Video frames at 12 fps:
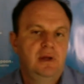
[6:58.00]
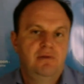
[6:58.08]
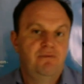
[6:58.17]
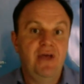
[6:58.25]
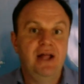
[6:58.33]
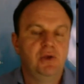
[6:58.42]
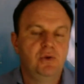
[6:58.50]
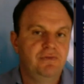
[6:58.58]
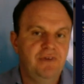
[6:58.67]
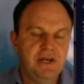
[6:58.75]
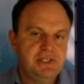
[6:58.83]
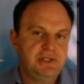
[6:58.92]
value
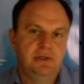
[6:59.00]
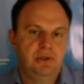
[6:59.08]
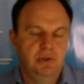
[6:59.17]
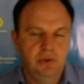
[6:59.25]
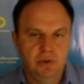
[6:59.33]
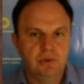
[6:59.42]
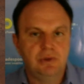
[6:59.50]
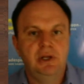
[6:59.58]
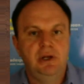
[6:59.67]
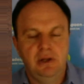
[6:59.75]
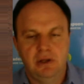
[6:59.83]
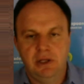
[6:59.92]
investor, you don't
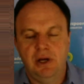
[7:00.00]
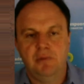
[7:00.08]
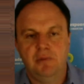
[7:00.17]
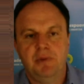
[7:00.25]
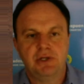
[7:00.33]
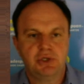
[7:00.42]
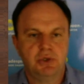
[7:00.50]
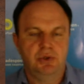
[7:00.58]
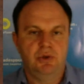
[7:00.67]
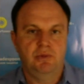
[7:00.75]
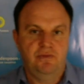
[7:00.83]
really care about short-term